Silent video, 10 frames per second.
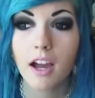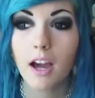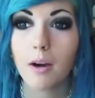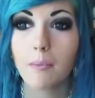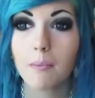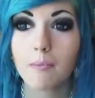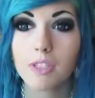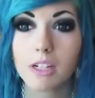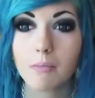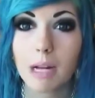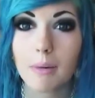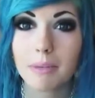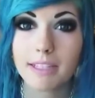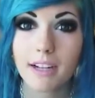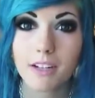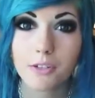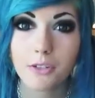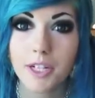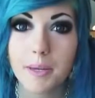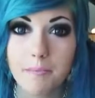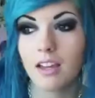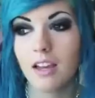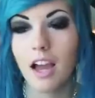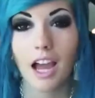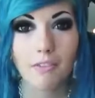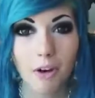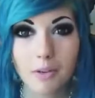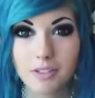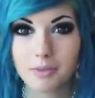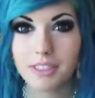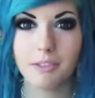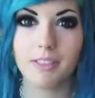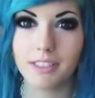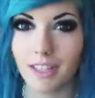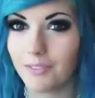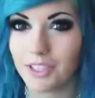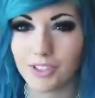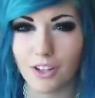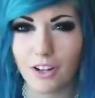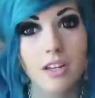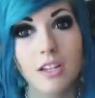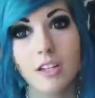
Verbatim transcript: um, sung by Emiliana Torini. I've always really, really loved this song.